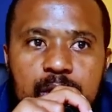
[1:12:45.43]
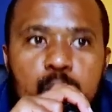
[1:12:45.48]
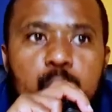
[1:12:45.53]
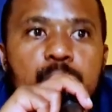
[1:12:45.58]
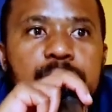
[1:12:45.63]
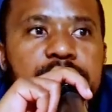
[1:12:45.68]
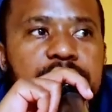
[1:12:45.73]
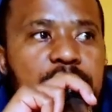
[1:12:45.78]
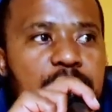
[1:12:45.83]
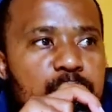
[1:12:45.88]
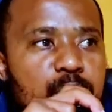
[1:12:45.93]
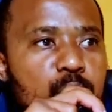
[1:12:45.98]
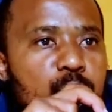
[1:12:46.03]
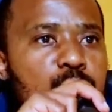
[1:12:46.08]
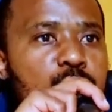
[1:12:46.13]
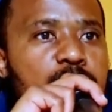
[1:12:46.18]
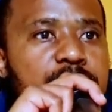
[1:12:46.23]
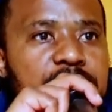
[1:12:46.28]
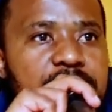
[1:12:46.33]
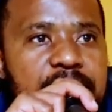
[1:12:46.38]
To teach
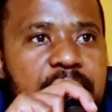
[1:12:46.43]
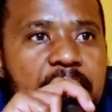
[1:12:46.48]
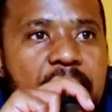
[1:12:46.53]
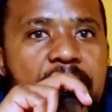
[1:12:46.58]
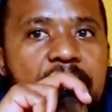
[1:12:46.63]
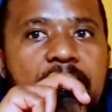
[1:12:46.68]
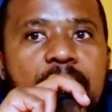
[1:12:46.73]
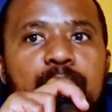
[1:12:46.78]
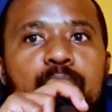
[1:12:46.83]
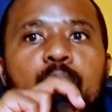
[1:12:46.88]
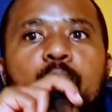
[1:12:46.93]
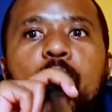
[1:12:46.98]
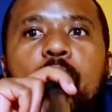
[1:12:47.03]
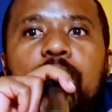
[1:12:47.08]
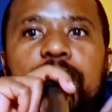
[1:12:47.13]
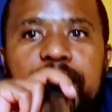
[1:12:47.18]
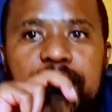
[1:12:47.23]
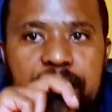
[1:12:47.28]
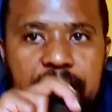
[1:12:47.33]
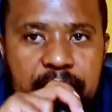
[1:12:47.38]
you to deny
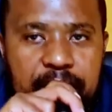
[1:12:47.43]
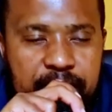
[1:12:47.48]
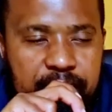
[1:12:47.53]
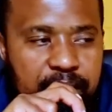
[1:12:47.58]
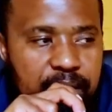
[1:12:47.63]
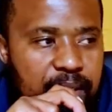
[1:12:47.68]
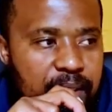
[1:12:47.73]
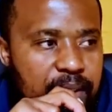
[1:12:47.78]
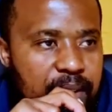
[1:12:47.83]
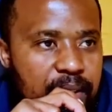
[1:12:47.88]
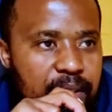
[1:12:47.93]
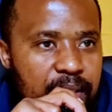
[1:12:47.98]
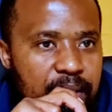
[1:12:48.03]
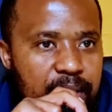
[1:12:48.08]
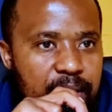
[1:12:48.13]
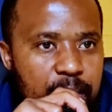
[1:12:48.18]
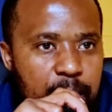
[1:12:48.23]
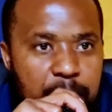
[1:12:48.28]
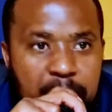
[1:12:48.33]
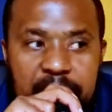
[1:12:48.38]
ungodliness.
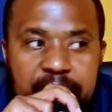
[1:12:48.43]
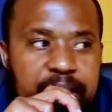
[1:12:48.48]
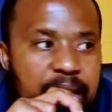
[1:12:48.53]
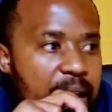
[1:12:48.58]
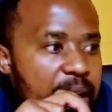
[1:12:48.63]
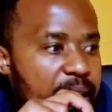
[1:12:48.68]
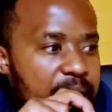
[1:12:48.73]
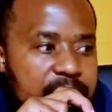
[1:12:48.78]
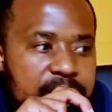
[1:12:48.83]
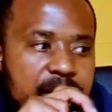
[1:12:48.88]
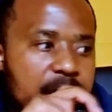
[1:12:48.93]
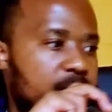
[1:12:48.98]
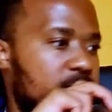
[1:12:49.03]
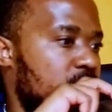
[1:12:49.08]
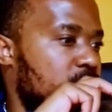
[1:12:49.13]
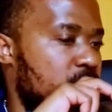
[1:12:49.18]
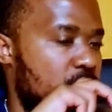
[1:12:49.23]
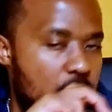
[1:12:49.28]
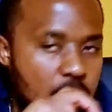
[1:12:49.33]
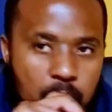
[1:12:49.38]
But Titus
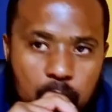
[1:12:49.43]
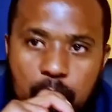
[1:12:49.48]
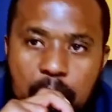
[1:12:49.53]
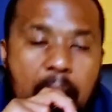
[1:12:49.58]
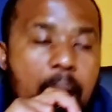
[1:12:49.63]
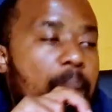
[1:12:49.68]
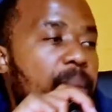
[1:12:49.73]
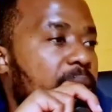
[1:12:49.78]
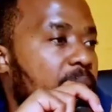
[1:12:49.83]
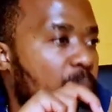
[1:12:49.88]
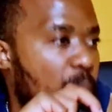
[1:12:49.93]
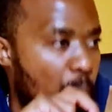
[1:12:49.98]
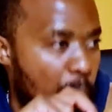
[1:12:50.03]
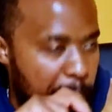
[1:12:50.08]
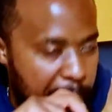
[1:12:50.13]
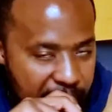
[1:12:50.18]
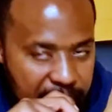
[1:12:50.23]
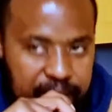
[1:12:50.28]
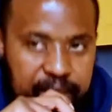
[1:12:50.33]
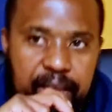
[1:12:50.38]
said, no, I want to
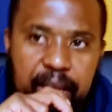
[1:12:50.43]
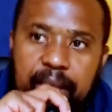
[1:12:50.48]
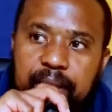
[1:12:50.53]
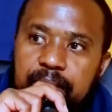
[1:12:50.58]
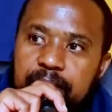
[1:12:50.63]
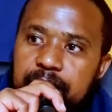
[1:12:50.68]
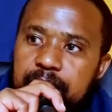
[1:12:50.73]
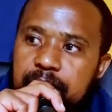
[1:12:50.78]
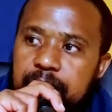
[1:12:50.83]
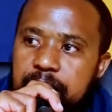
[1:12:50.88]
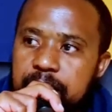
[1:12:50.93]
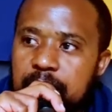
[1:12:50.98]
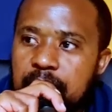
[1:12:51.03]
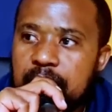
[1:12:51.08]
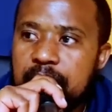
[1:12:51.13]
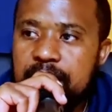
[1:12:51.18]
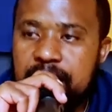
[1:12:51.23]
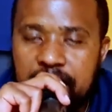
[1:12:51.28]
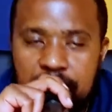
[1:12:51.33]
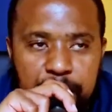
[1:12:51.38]
go back there.
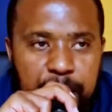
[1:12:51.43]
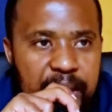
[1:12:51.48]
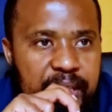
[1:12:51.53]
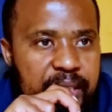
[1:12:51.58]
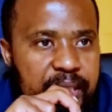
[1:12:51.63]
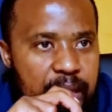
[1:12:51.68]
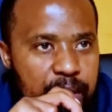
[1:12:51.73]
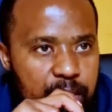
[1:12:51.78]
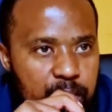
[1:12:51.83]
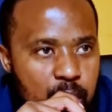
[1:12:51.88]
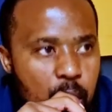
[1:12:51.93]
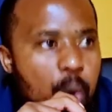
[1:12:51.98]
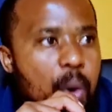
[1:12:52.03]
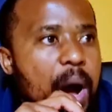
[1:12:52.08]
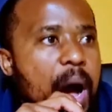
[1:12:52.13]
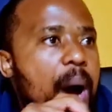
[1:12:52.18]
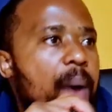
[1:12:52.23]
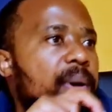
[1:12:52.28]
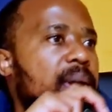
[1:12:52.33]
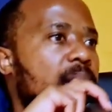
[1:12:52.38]
Demas said,
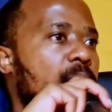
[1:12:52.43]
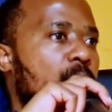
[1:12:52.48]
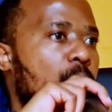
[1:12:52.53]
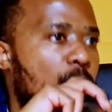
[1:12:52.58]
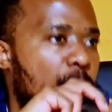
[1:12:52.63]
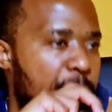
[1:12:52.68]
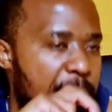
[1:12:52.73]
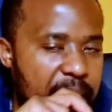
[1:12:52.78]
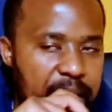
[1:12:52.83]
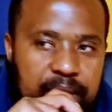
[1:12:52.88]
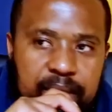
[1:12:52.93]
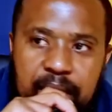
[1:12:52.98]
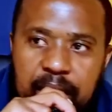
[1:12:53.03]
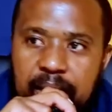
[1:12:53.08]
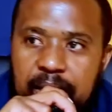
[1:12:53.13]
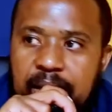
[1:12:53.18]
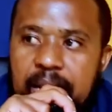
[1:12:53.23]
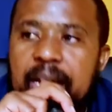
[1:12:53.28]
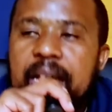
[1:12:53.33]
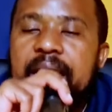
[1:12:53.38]
no, I want to go back
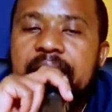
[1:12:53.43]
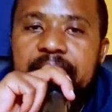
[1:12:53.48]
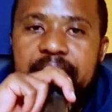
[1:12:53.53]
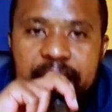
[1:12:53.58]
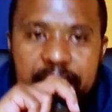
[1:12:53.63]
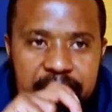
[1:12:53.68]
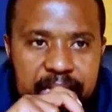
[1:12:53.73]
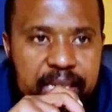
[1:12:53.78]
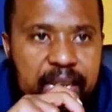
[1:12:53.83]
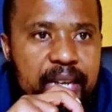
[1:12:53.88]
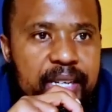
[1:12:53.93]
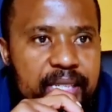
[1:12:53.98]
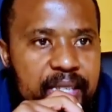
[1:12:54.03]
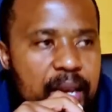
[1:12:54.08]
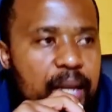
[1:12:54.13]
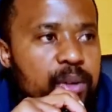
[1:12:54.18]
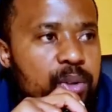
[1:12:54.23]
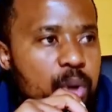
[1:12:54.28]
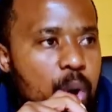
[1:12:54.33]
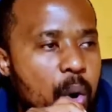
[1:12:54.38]
there. Crescens
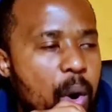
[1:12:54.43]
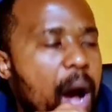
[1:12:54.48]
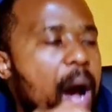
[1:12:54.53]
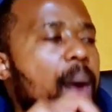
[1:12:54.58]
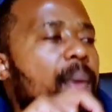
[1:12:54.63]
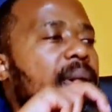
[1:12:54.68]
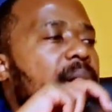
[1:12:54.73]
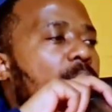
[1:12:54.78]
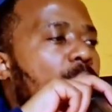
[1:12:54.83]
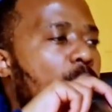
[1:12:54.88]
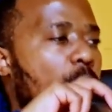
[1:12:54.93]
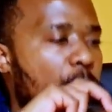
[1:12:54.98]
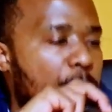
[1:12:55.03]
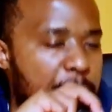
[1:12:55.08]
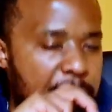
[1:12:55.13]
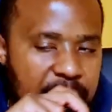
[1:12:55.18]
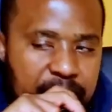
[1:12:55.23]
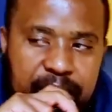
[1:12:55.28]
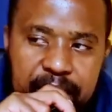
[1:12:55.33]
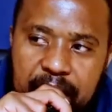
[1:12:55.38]
said, no, I want to
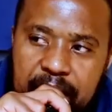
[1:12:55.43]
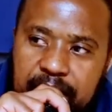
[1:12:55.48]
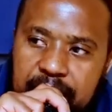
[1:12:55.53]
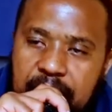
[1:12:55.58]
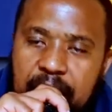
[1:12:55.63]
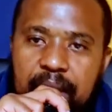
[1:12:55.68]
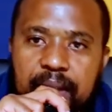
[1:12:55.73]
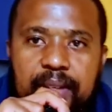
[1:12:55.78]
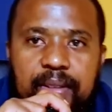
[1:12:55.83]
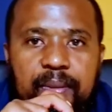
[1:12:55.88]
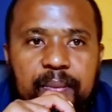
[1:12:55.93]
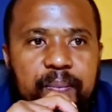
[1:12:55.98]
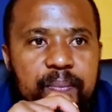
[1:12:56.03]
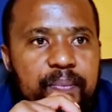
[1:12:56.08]
go back right there.